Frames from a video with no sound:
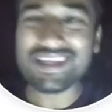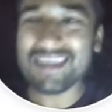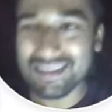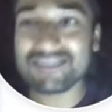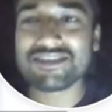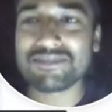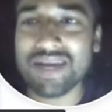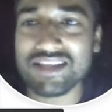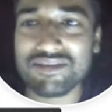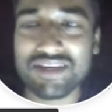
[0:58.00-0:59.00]
This is,
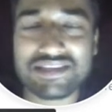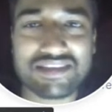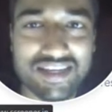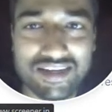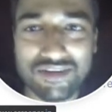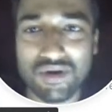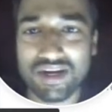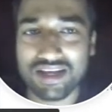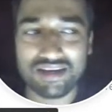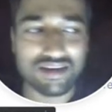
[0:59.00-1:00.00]
by the way,
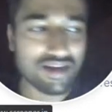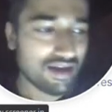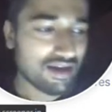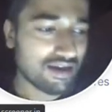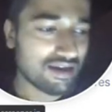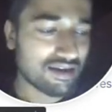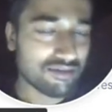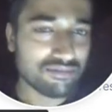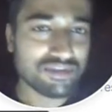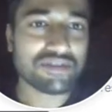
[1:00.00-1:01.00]
screener.in.
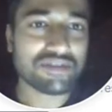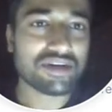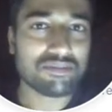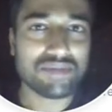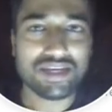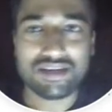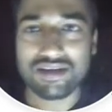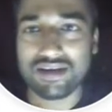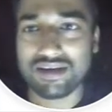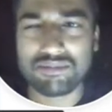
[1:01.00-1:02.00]
Whichever company
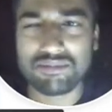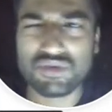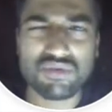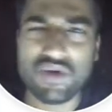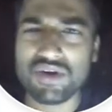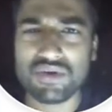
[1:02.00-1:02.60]
you want